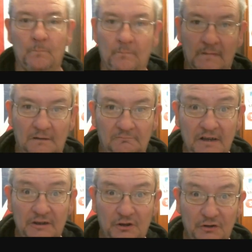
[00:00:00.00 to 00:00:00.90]

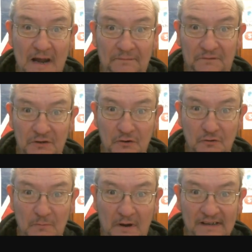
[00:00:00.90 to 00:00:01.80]
Right, good afternoon,
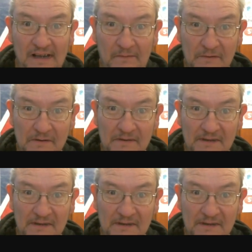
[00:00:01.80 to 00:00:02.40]
my lovers.